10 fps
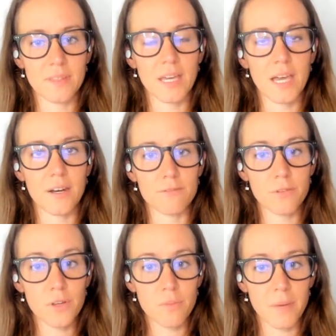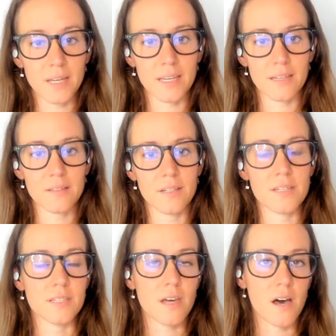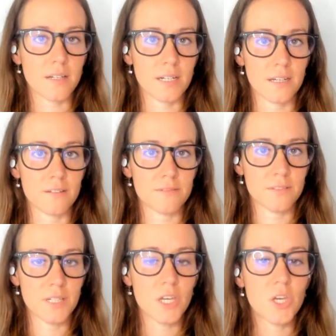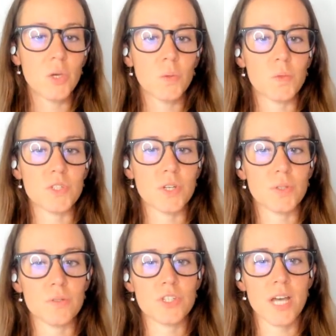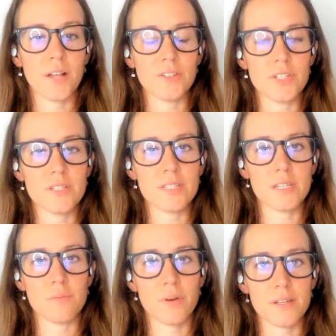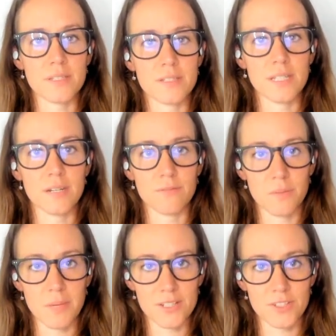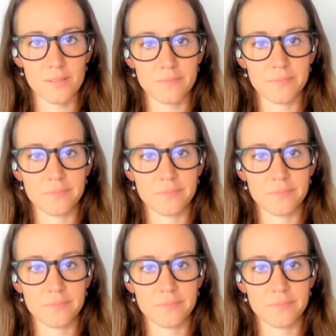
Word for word: And our fourth bucket is cognitive, which includes challenges in processing information.